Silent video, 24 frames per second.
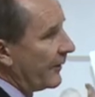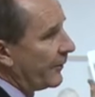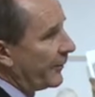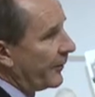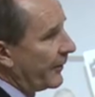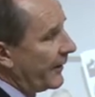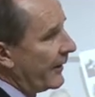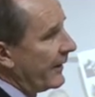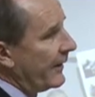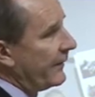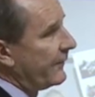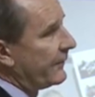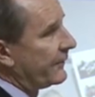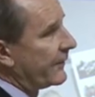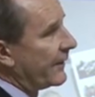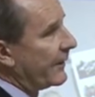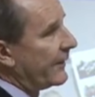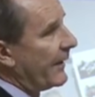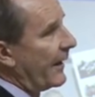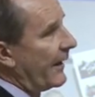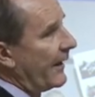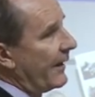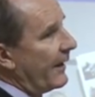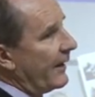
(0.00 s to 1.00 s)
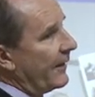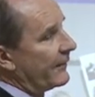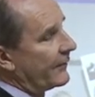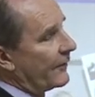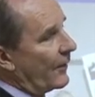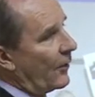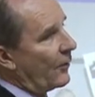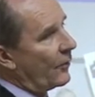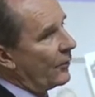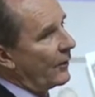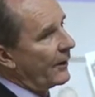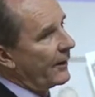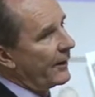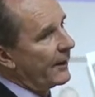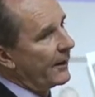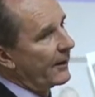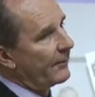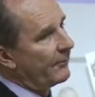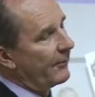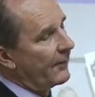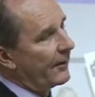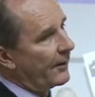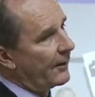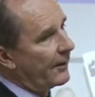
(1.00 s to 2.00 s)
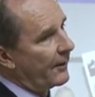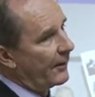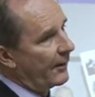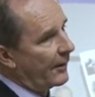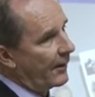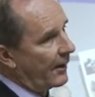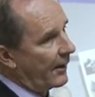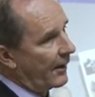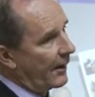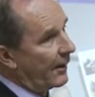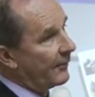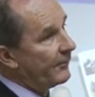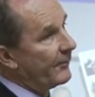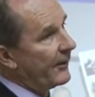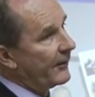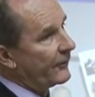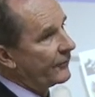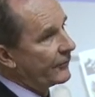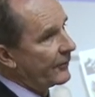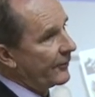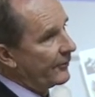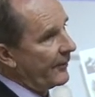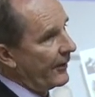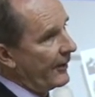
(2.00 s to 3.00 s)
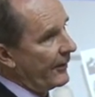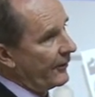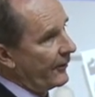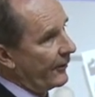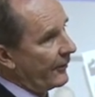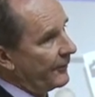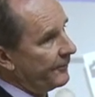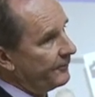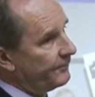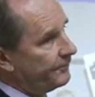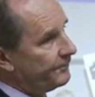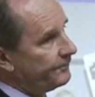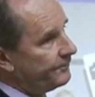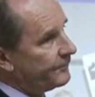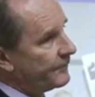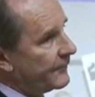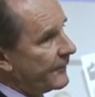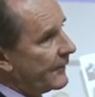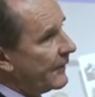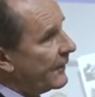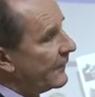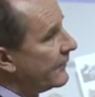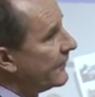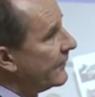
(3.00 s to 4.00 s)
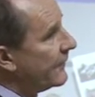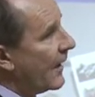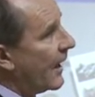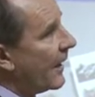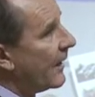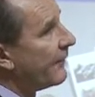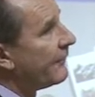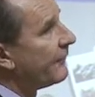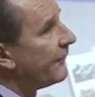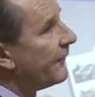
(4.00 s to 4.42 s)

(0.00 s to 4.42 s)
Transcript: the police today is only a, a, a misdemeanor. It's not a